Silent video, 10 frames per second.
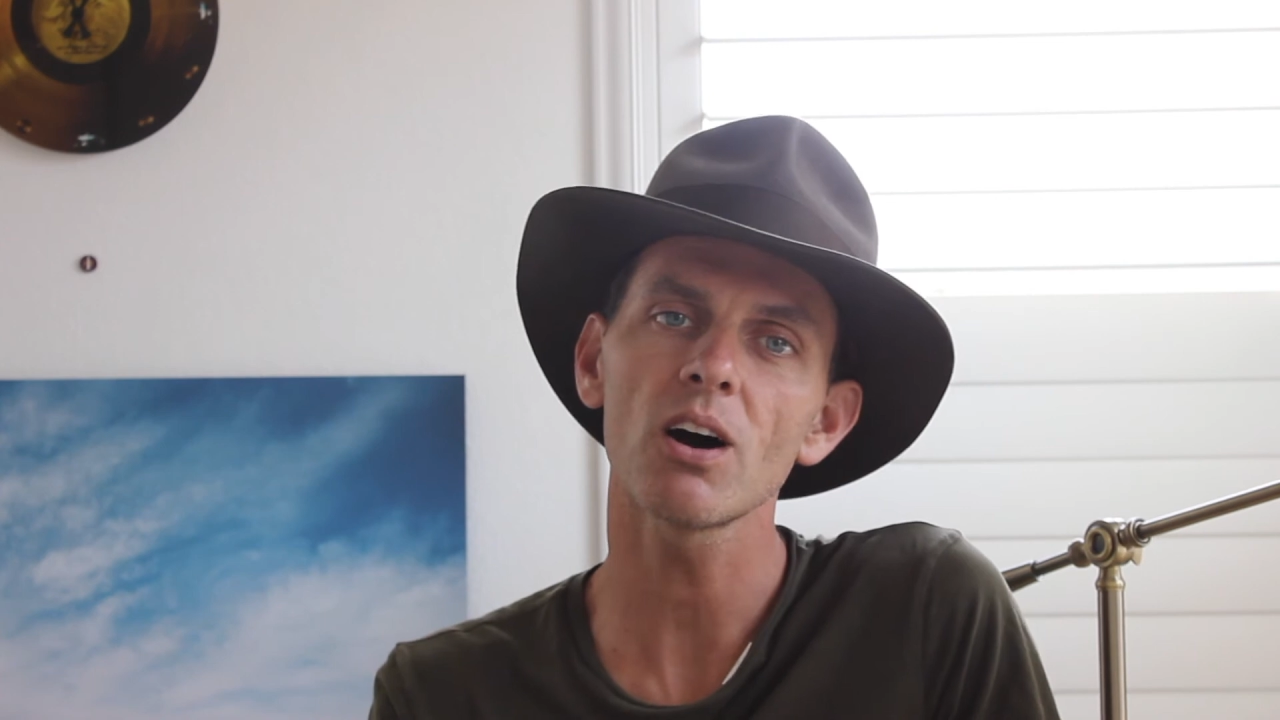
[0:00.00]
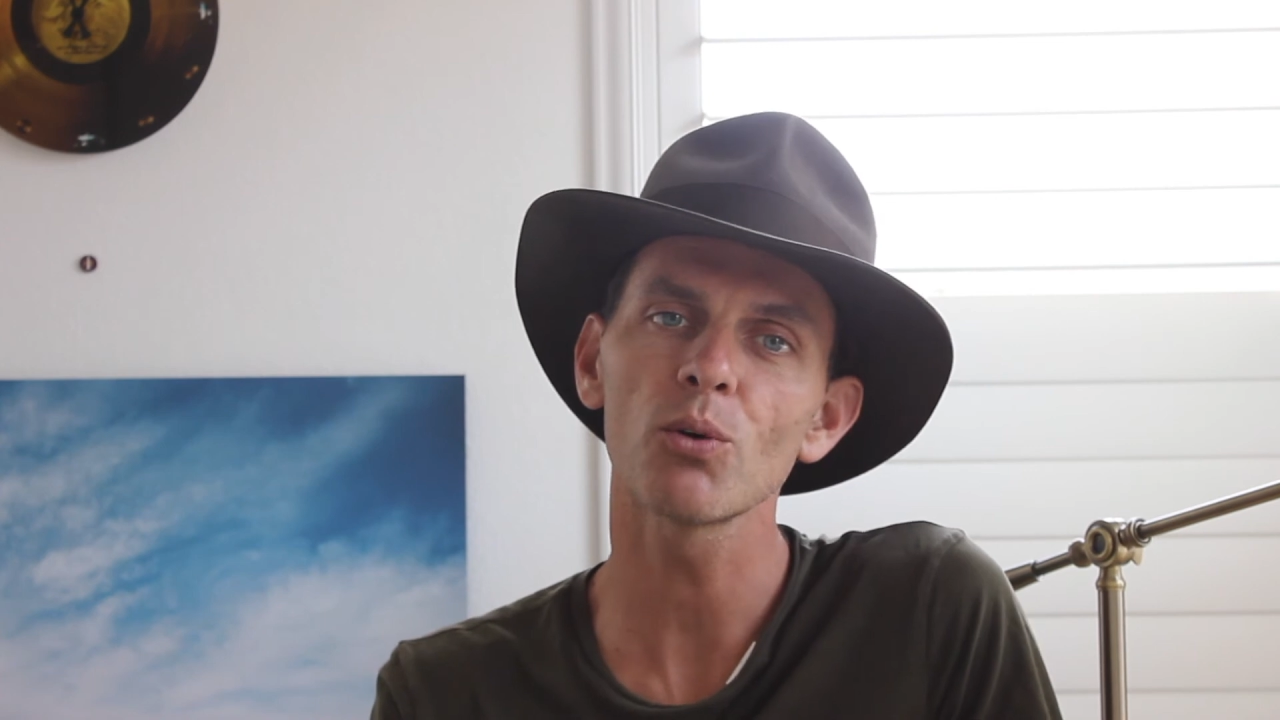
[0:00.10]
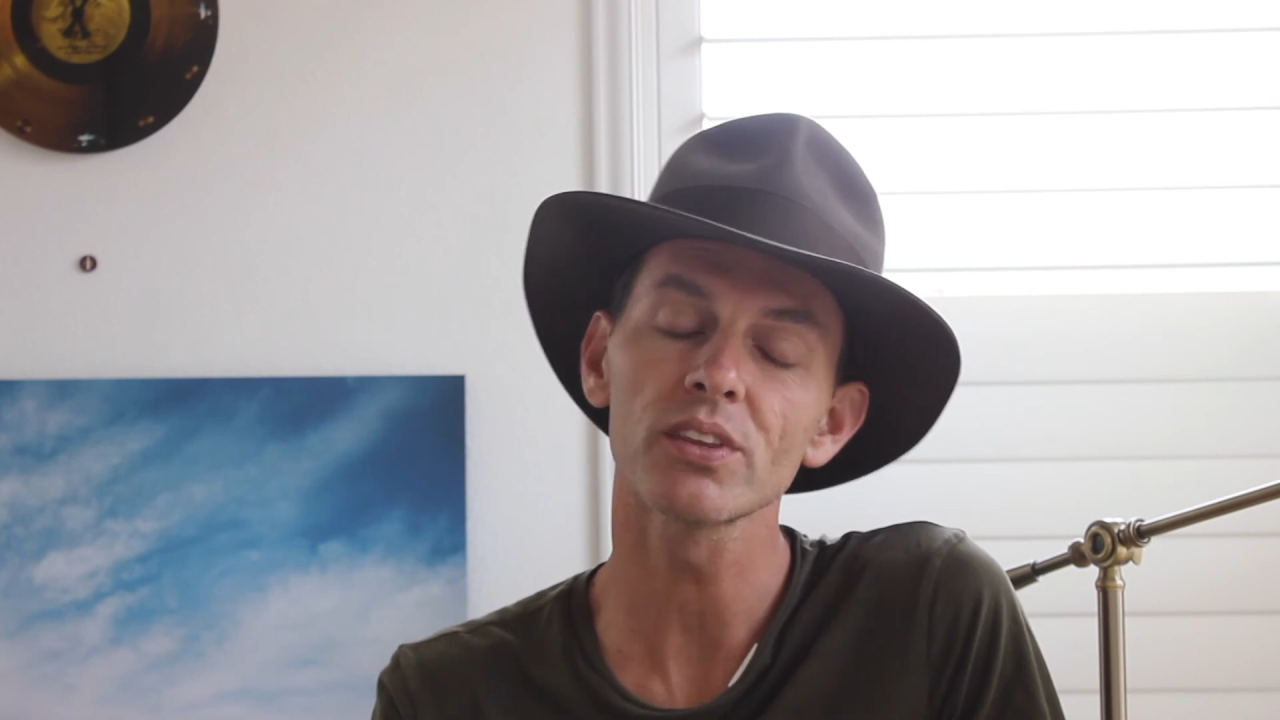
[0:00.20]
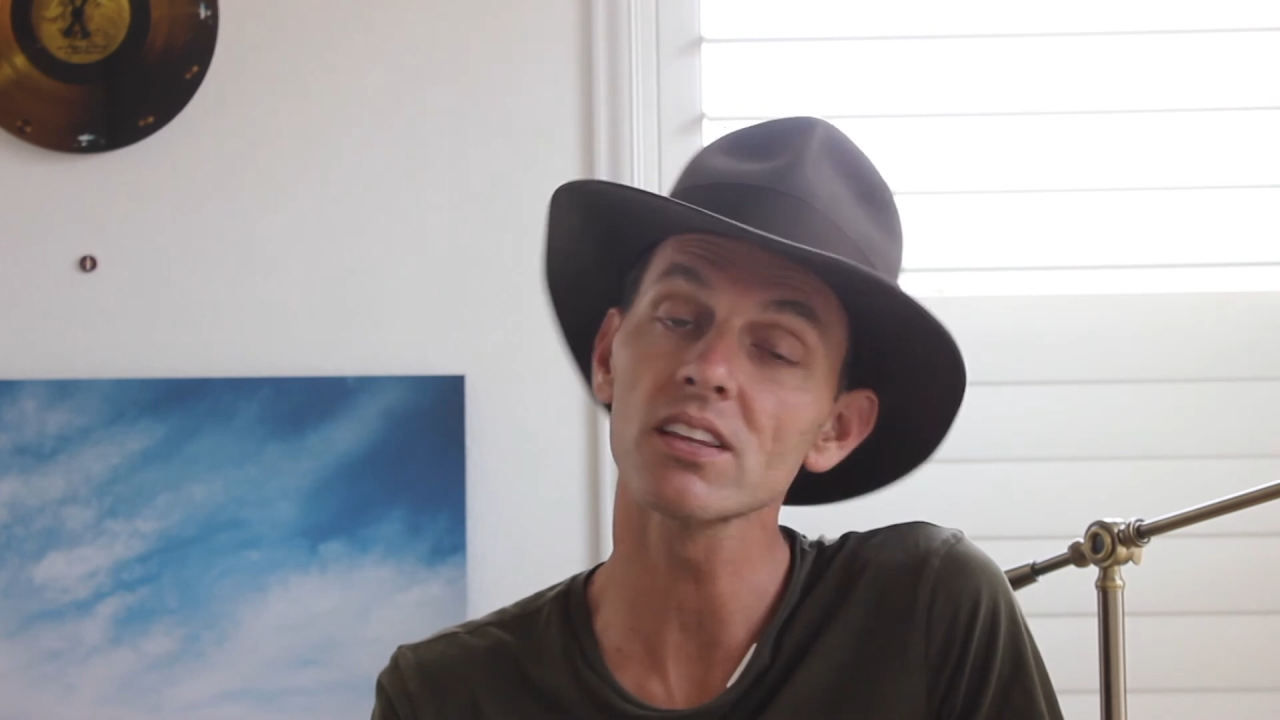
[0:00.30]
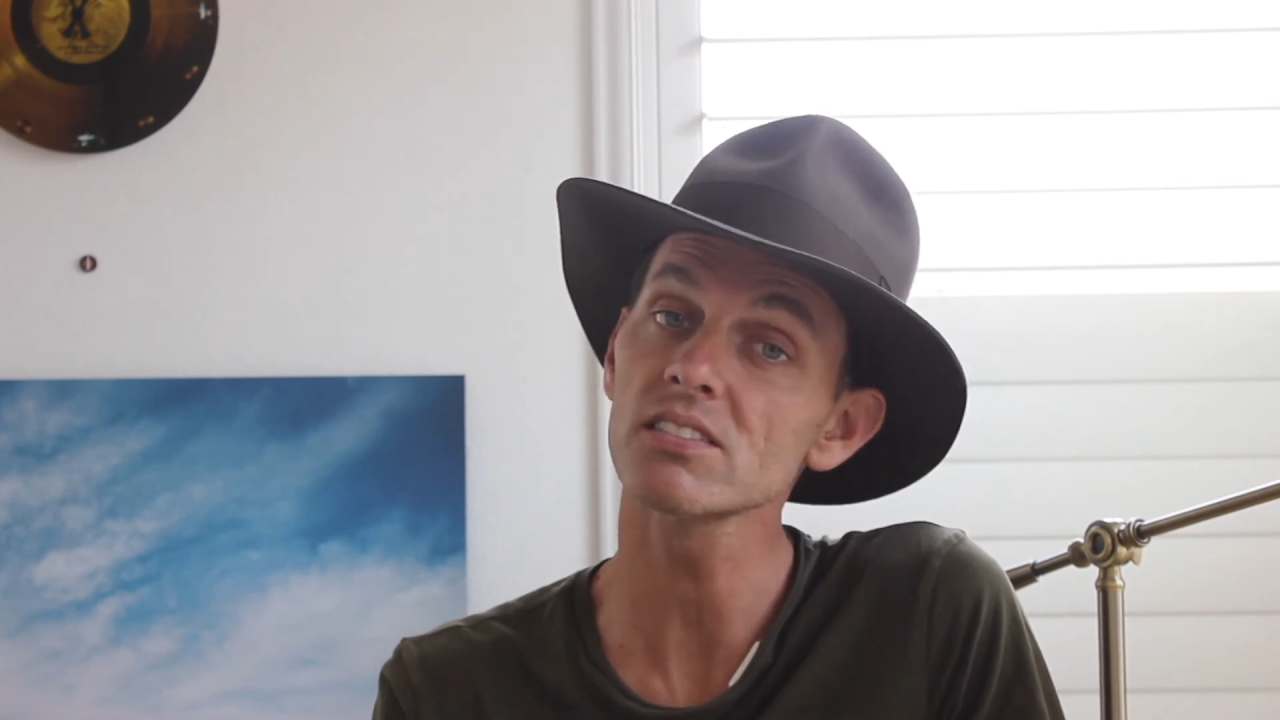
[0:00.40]

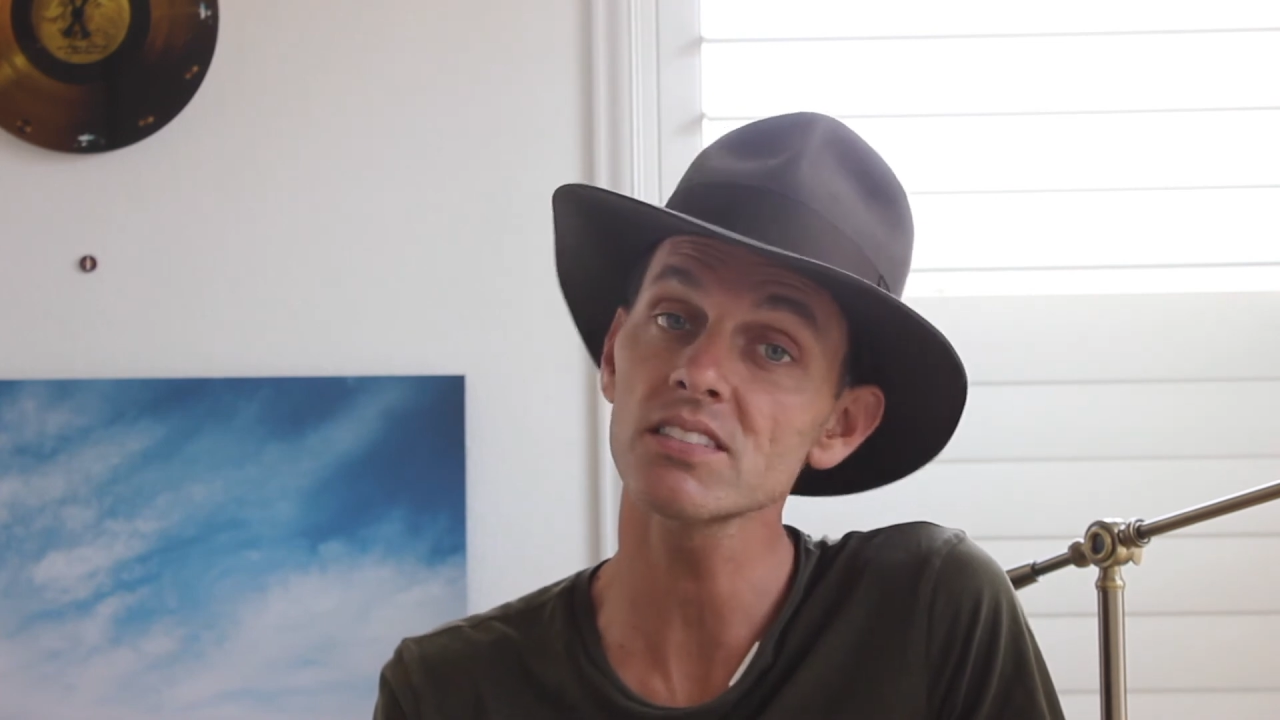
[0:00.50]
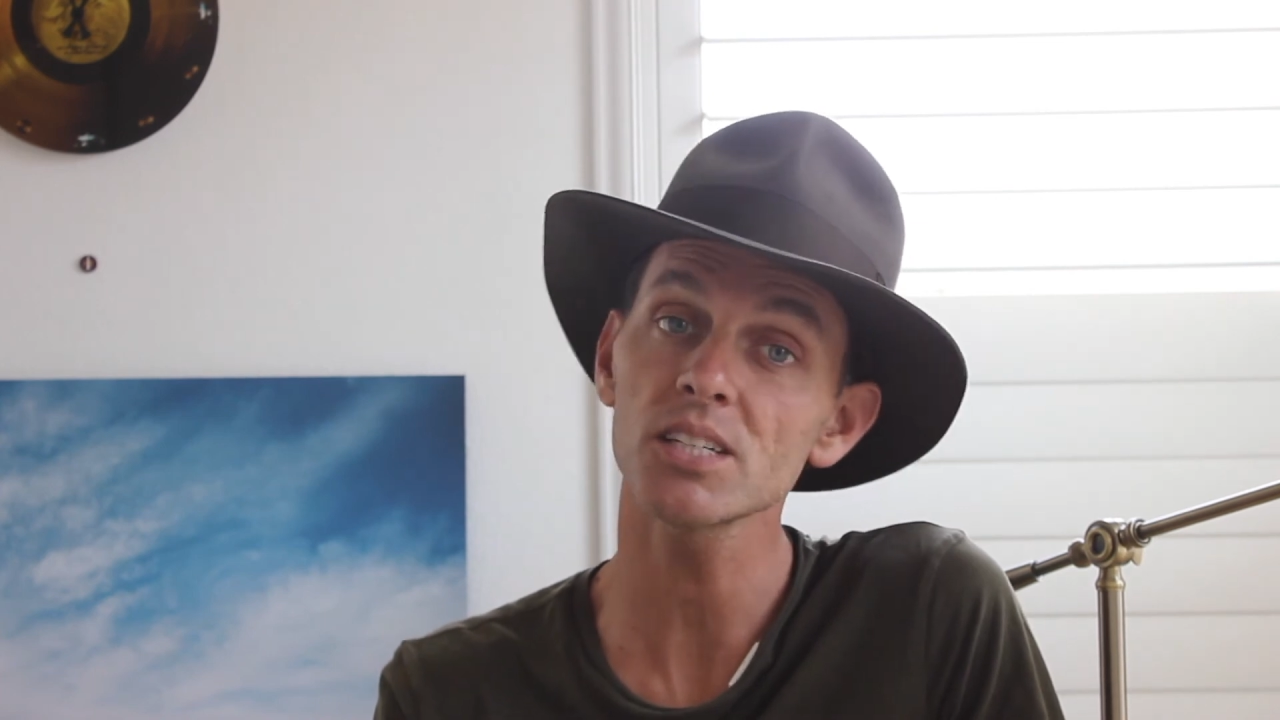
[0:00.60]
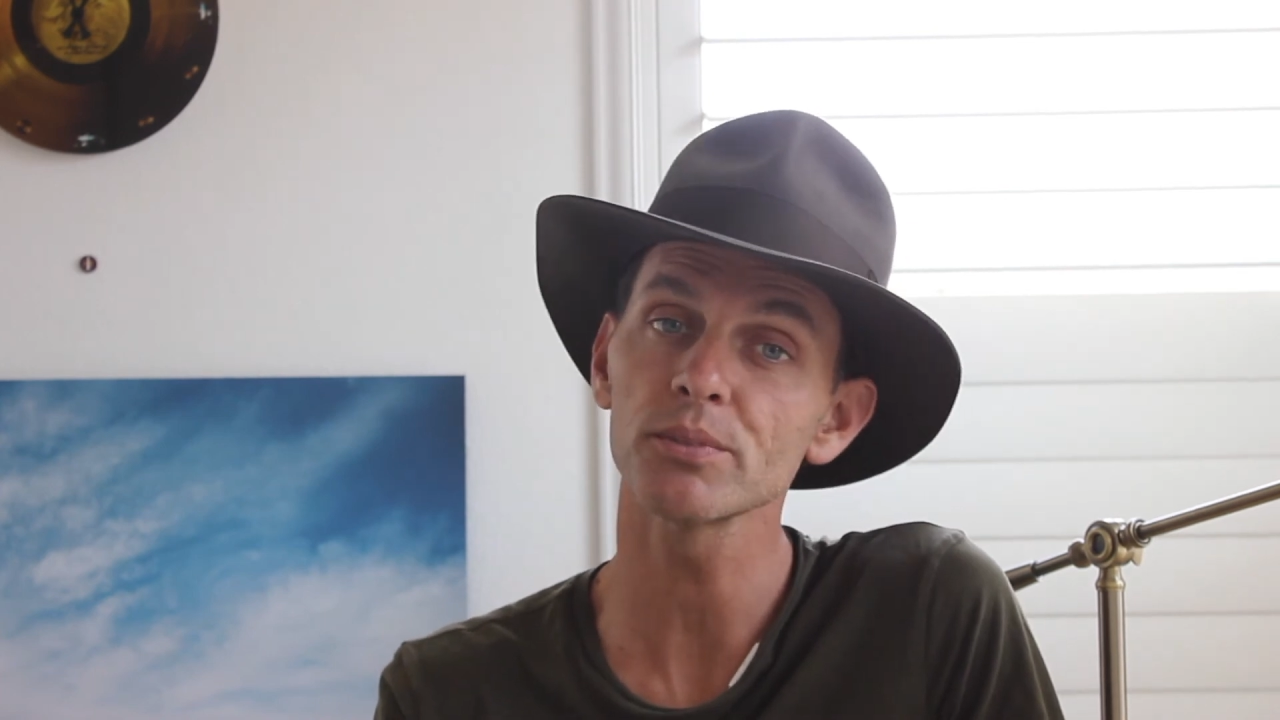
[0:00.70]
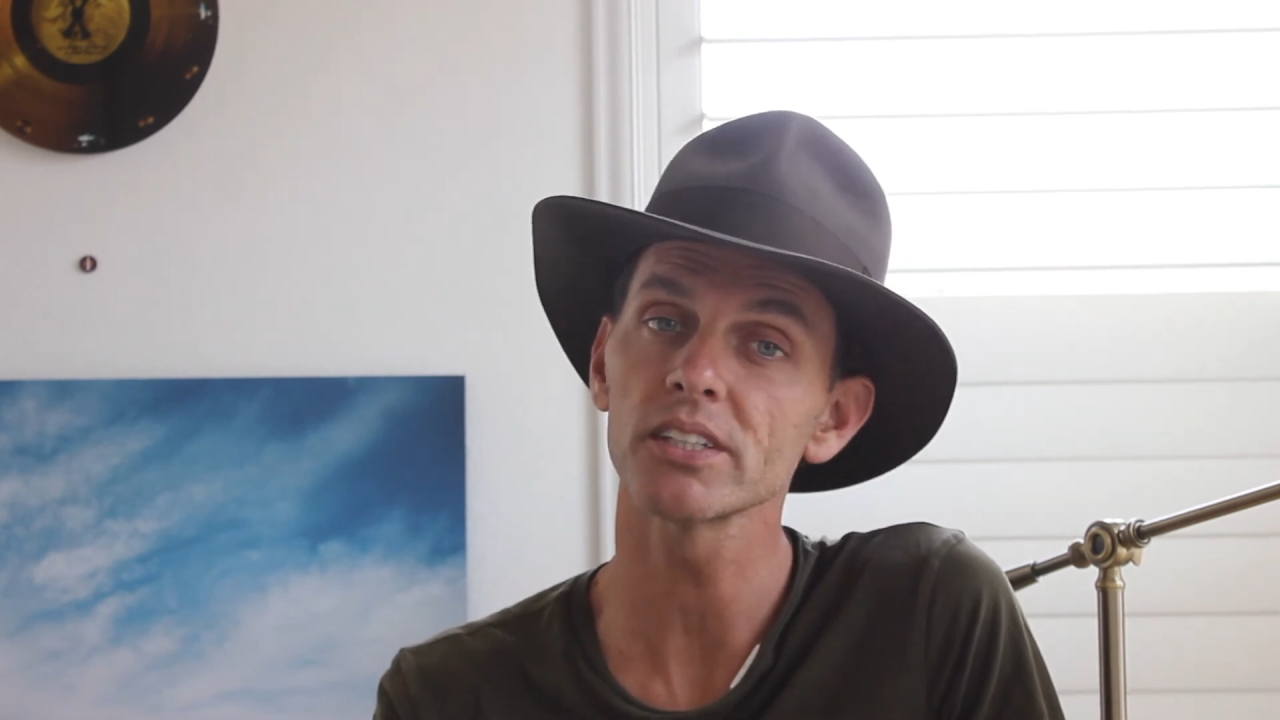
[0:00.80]
with the steamer,